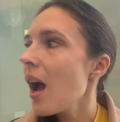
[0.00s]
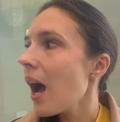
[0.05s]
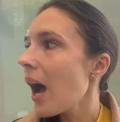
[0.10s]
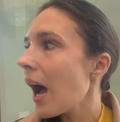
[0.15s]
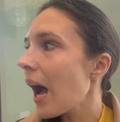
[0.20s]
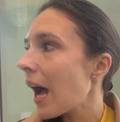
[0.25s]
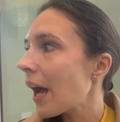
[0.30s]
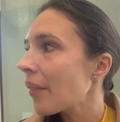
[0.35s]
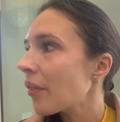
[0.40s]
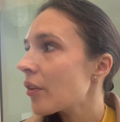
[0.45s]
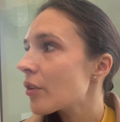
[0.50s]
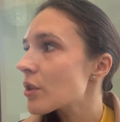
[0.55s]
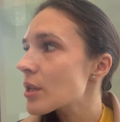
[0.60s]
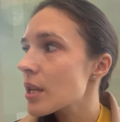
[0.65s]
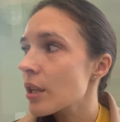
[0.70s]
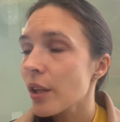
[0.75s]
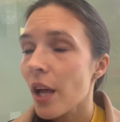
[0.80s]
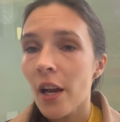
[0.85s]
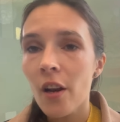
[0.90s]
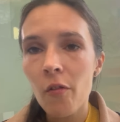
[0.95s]
And there's
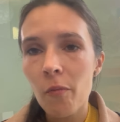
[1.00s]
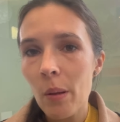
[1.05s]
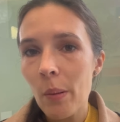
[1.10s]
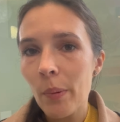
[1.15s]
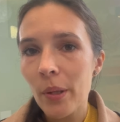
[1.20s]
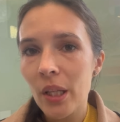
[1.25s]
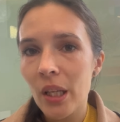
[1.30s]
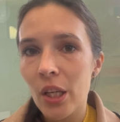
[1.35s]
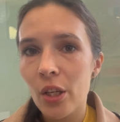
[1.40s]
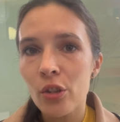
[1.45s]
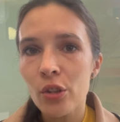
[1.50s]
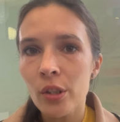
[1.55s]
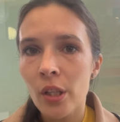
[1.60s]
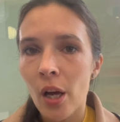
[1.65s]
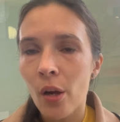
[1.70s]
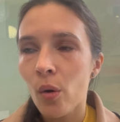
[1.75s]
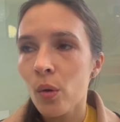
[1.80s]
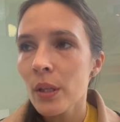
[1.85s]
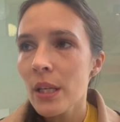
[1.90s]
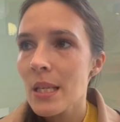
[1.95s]
a lot of people here,
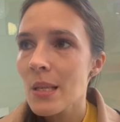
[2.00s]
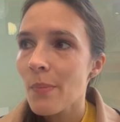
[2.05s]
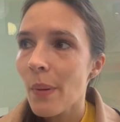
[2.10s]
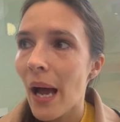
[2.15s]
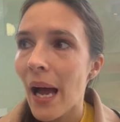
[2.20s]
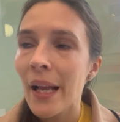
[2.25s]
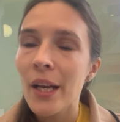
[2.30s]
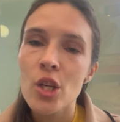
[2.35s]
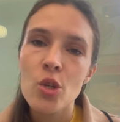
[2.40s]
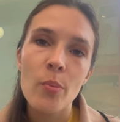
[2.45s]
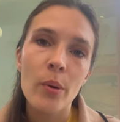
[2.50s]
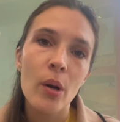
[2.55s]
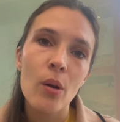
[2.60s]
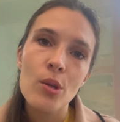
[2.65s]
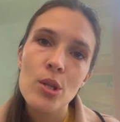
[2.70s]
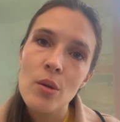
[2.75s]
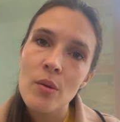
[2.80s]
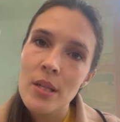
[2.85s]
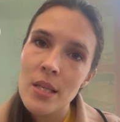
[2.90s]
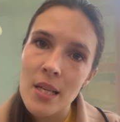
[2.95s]
not only Spanish, but
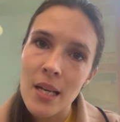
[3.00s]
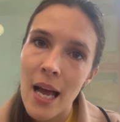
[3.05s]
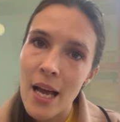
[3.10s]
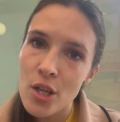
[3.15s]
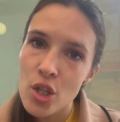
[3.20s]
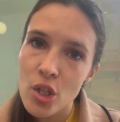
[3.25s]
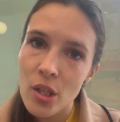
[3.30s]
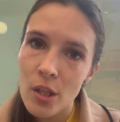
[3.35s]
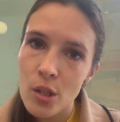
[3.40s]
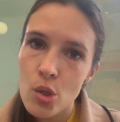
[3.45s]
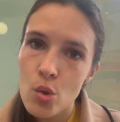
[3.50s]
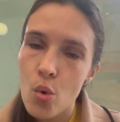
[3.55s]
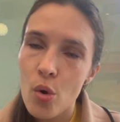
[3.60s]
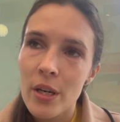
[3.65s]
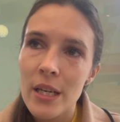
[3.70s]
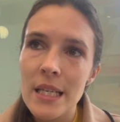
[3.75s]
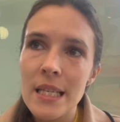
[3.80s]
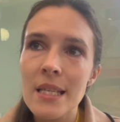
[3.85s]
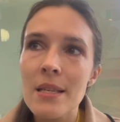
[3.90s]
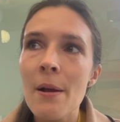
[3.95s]
also international
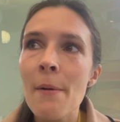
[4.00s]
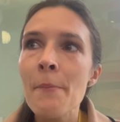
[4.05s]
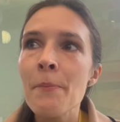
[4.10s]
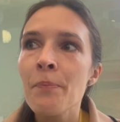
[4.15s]
tourists,